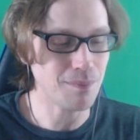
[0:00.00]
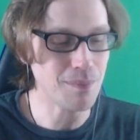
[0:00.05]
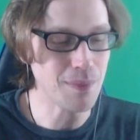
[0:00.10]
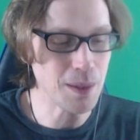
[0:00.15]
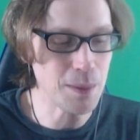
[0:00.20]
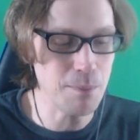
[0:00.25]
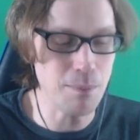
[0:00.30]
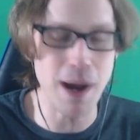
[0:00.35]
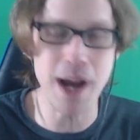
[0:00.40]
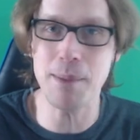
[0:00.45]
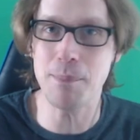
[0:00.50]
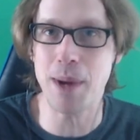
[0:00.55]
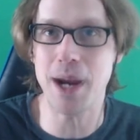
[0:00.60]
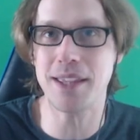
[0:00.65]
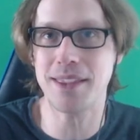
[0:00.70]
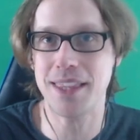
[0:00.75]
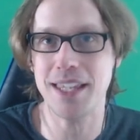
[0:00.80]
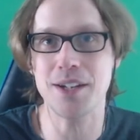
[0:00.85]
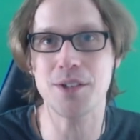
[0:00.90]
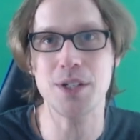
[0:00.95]
my
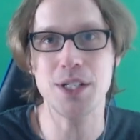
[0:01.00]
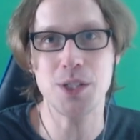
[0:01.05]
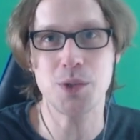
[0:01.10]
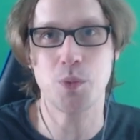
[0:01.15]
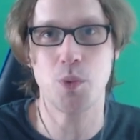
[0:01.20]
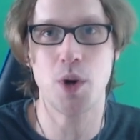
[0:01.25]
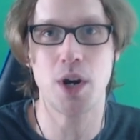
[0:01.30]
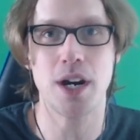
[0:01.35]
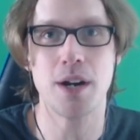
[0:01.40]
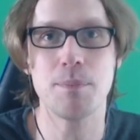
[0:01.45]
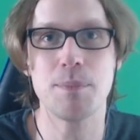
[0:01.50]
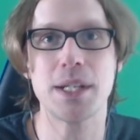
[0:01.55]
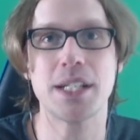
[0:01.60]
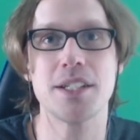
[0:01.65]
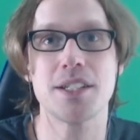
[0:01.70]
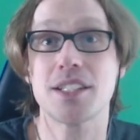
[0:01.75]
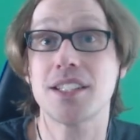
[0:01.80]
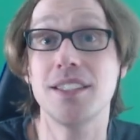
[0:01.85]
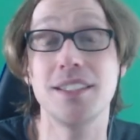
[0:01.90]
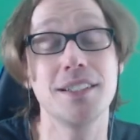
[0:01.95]
theories were,
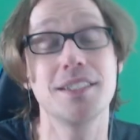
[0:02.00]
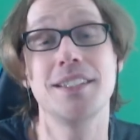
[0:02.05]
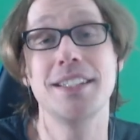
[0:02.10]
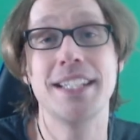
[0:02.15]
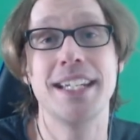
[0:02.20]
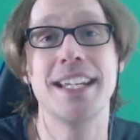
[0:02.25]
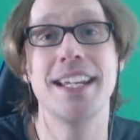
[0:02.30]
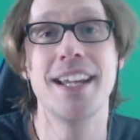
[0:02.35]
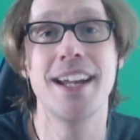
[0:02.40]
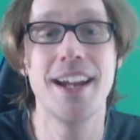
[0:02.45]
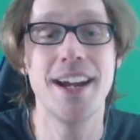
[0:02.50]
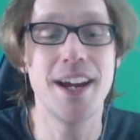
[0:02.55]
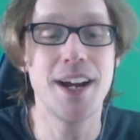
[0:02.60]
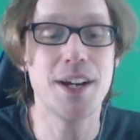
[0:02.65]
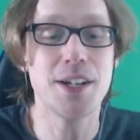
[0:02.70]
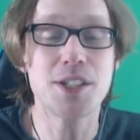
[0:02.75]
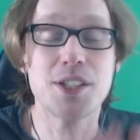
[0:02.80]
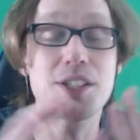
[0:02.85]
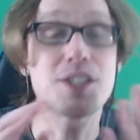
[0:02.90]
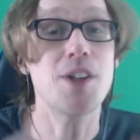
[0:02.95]
because clearly
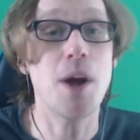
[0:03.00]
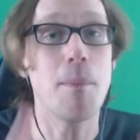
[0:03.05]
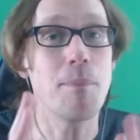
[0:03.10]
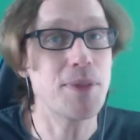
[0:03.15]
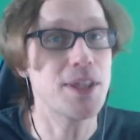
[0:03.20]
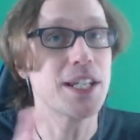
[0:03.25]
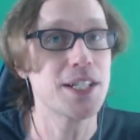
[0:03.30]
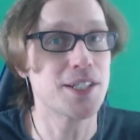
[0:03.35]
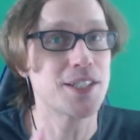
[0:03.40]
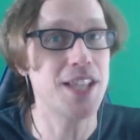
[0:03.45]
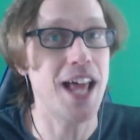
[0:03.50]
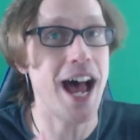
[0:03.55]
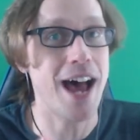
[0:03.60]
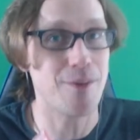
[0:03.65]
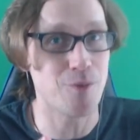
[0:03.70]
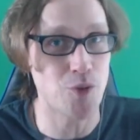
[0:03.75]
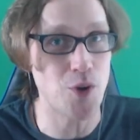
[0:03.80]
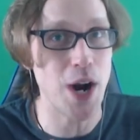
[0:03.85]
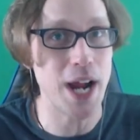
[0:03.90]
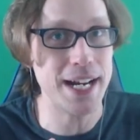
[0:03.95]
something's not
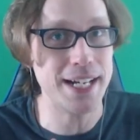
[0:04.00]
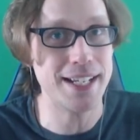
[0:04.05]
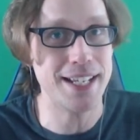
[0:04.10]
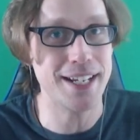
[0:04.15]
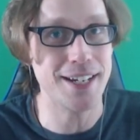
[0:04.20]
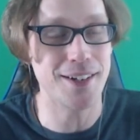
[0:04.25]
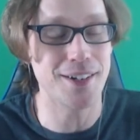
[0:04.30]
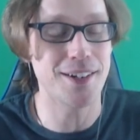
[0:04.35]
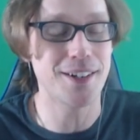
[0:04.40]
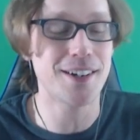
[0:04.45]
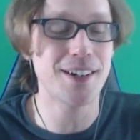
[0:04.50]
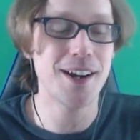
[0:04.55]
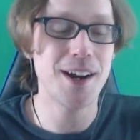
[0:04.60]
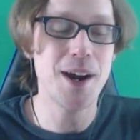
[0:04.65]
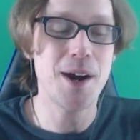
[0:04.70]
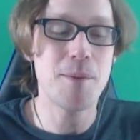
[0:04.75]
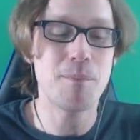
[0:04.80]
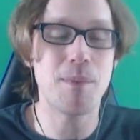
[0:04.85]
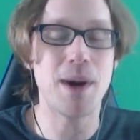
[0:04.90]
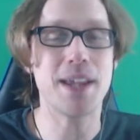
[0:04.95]
right here.
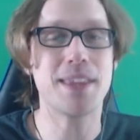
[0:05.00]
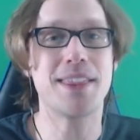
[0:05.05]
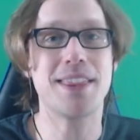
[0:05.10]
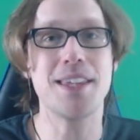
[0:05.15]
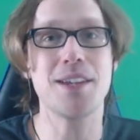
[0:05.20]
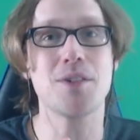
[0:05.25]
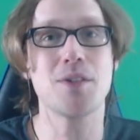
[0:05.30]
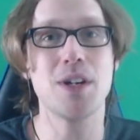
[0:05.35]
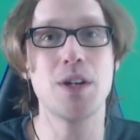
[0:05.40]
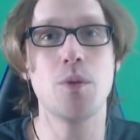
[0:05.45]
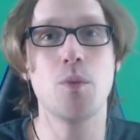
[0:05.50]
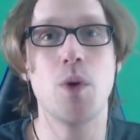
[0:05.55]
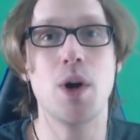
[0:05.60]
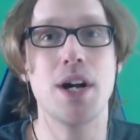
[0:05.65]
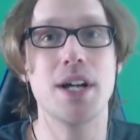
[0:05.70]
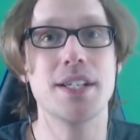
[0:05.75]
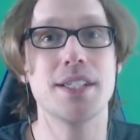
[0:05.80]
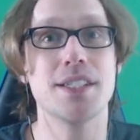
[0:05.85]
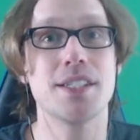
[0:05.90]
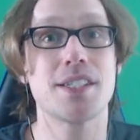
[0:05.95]
My theory
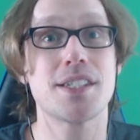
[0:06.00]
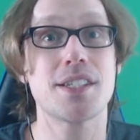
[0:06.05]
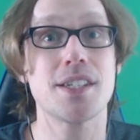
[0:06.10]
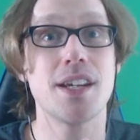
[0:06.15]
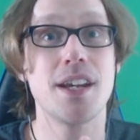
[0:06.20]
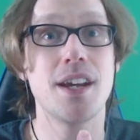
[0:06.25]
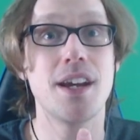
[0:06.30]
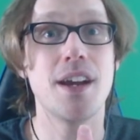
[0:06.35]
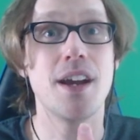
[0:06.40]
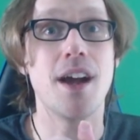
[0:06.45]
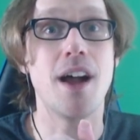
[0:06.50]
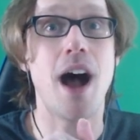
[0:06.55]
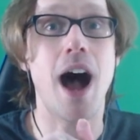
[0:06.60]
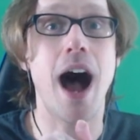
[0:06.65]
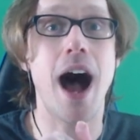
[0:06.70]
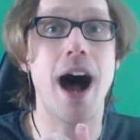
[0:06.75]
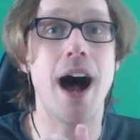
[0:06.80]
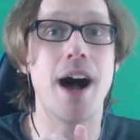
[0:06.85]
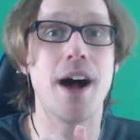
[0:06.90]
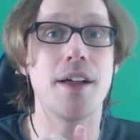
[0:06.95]
was
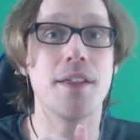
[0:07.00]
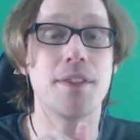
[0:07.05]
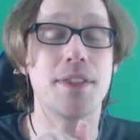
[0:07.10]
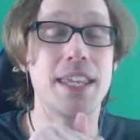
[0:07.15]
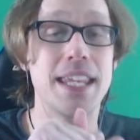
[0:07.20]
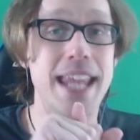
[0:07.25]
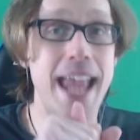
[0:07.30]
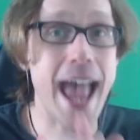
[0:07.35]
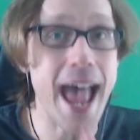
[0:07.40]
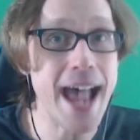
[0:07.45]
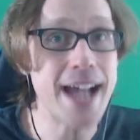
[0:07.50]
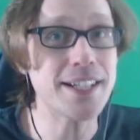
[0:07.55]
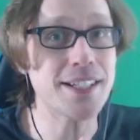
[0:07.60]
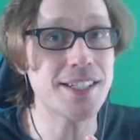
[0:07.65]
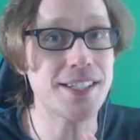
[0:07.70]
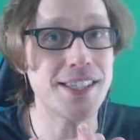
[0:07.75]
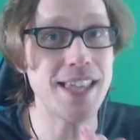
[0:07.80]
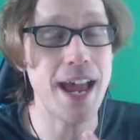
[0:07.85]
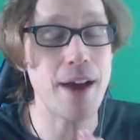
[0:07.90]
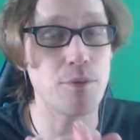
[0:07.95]
the
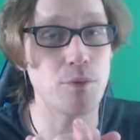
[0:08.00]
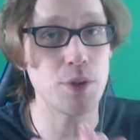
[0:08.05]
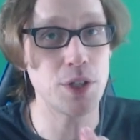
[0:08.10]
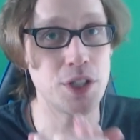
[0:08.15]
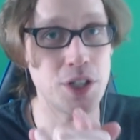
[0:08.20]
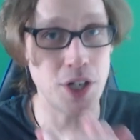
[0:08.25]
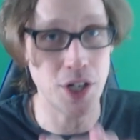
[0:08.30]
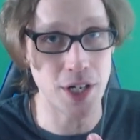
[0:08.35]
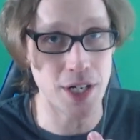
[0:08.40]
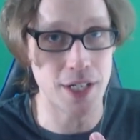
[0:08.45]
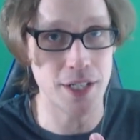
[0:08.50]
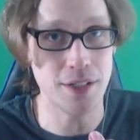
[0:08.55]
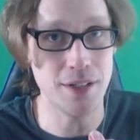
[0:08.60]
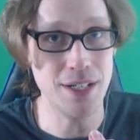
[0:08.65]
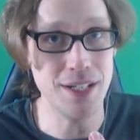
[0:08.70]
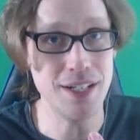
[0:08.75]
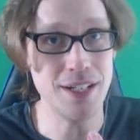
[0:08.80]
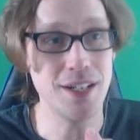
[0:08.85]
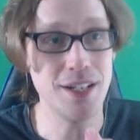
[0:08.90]
X that returned